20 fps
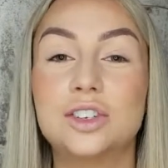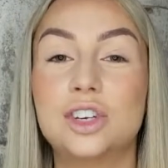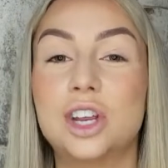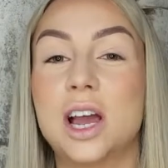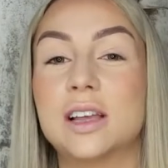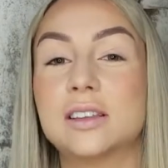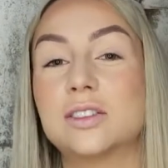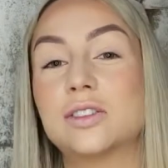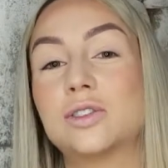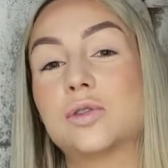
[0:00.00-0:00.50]
She
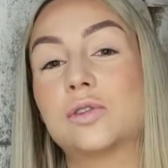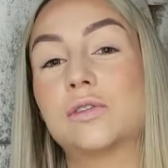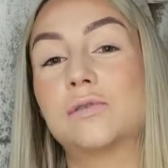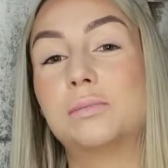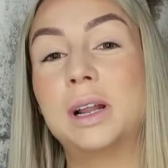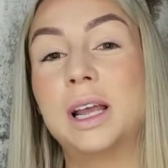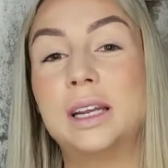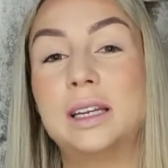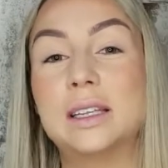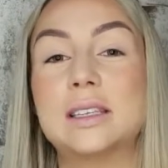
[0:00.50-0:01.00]
hasn't sort of
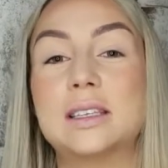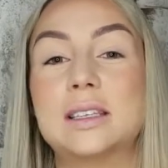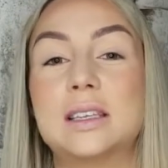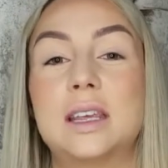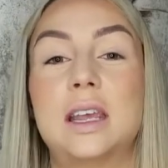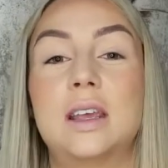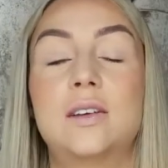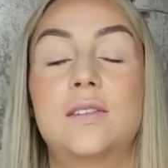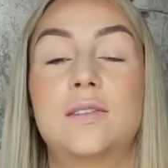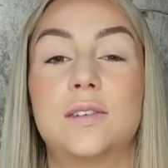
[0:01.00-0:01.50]
played it
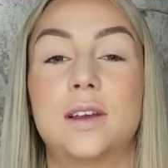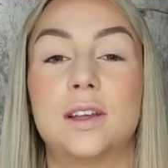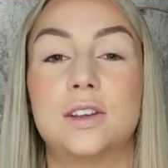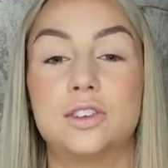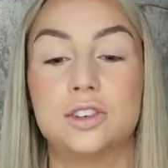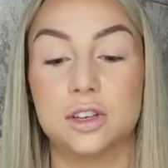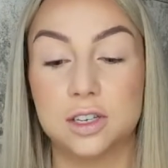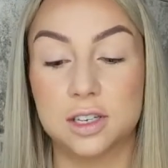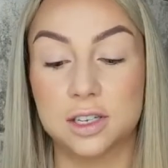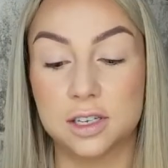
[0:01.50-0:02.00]
safe and
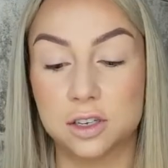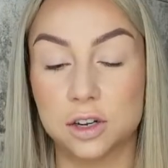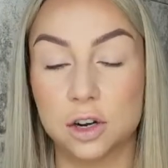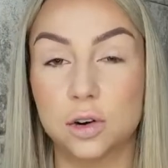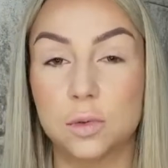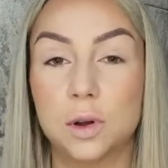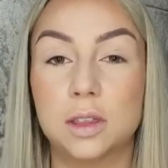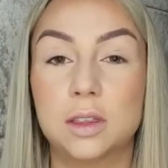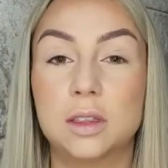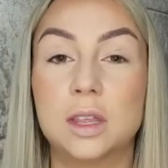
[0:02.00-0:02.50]
just stuck
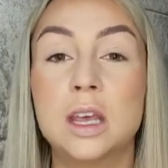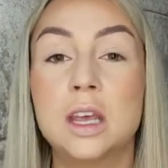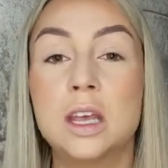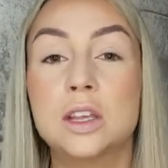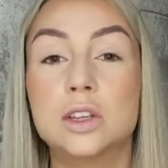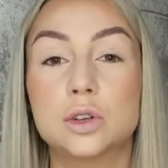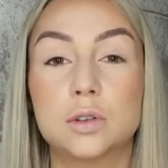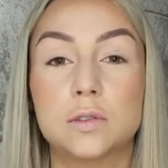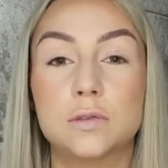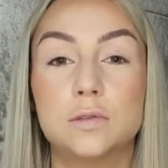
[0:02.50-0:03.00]
with
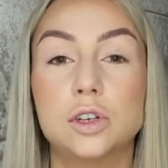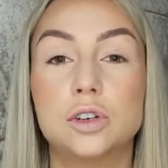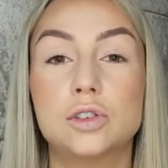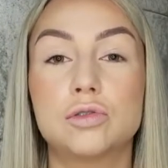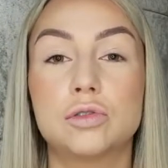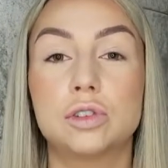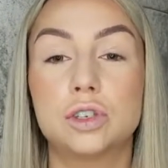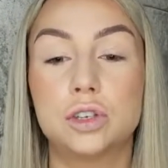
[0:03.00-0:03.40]
sort of neutral